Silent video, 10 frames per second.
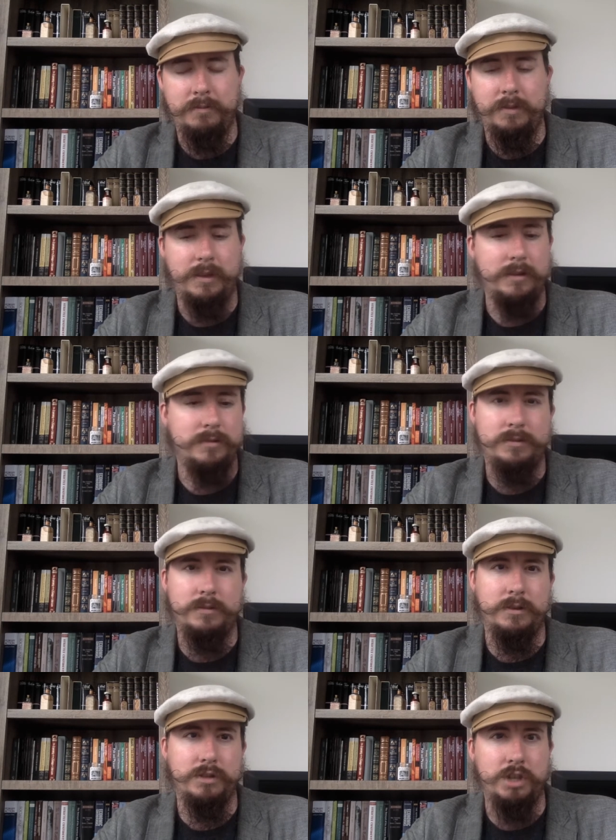there's
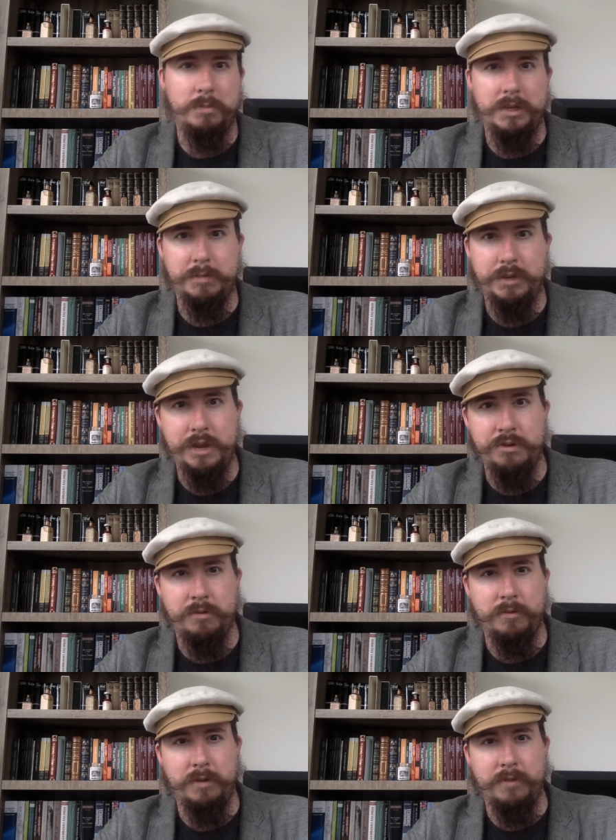so much potential
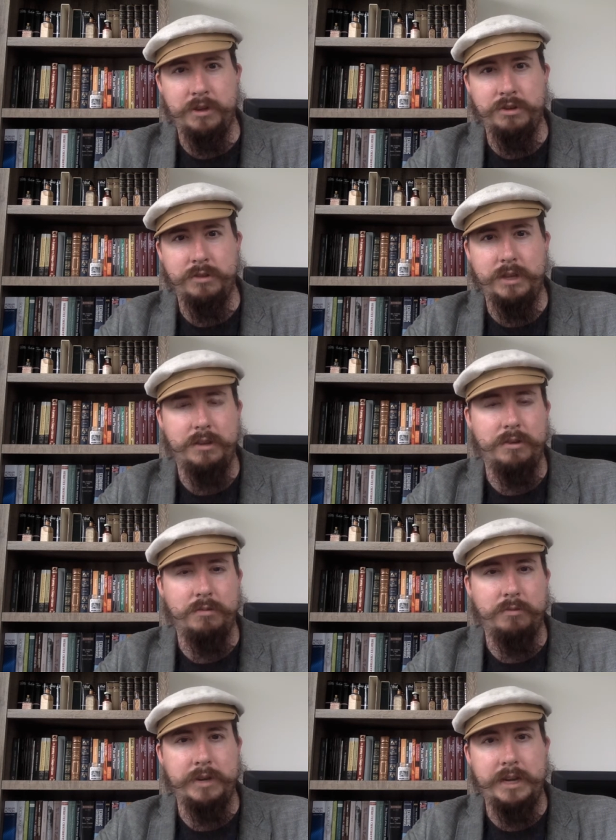for adventure that you
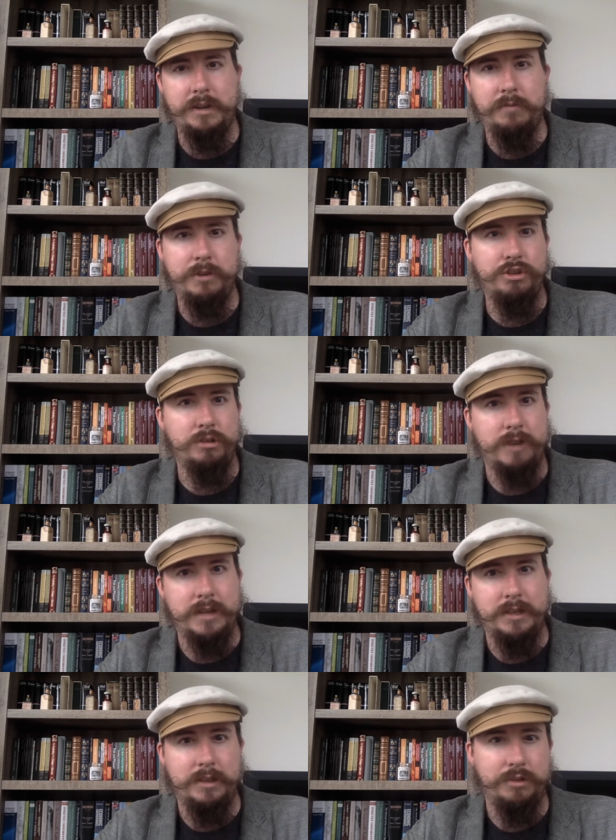don't really need to
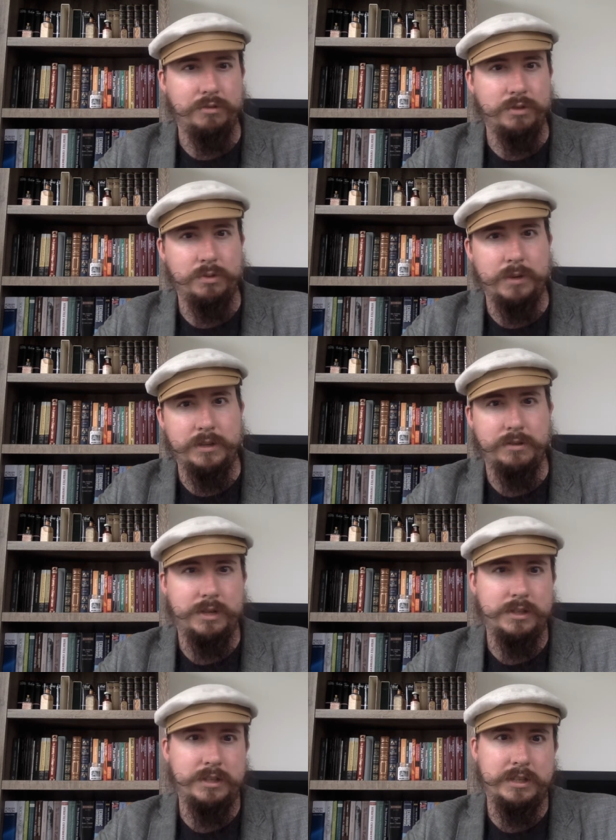fictionalize it. The true stories are
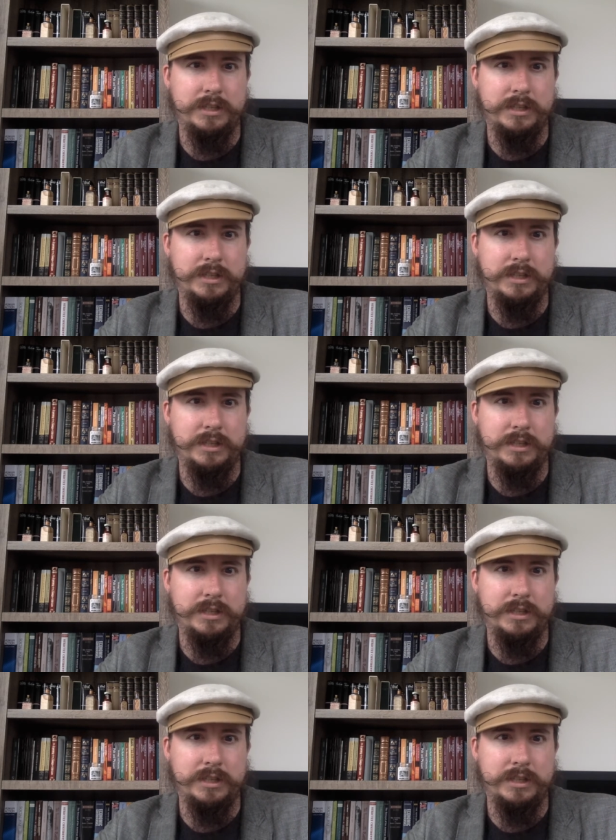just as